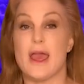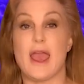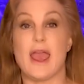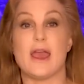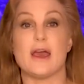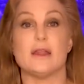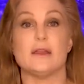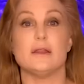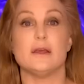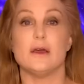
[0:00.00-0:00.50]

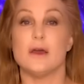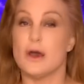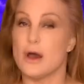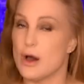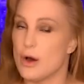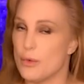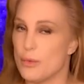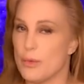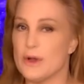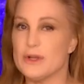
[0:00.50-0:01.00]
and
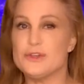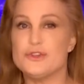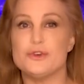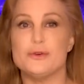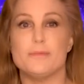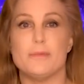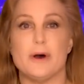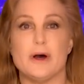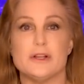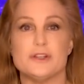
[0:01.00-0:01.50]
a
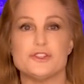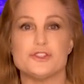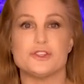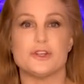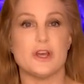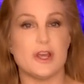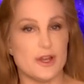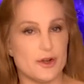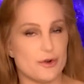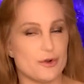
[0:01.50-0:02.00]
1-2 punch
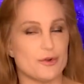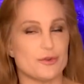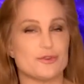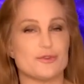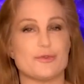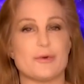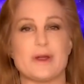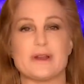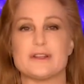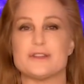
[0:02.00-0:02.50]
in
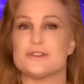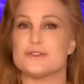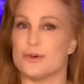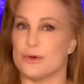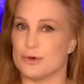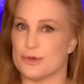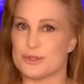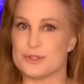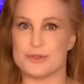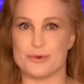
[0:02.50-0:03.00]
Earth-directed
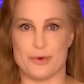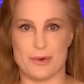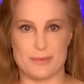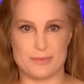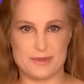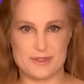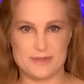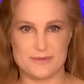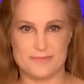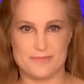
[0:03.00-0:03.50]
solar
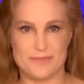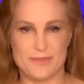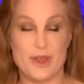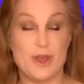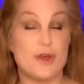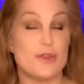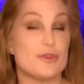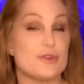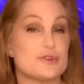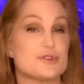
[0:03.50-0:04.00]
storms.
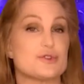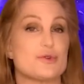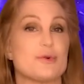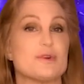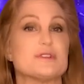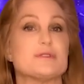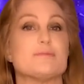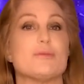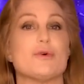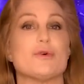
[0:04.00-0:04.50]
Those
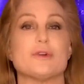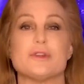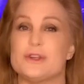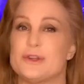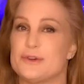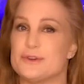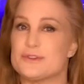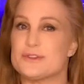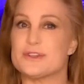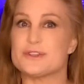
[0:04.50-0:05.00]
stories and more in the
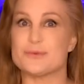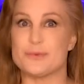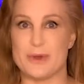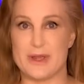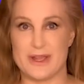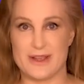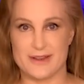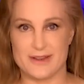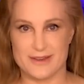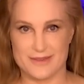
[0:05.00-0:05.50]
news this
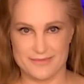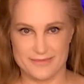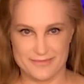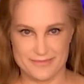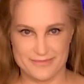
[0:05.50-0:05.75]
week.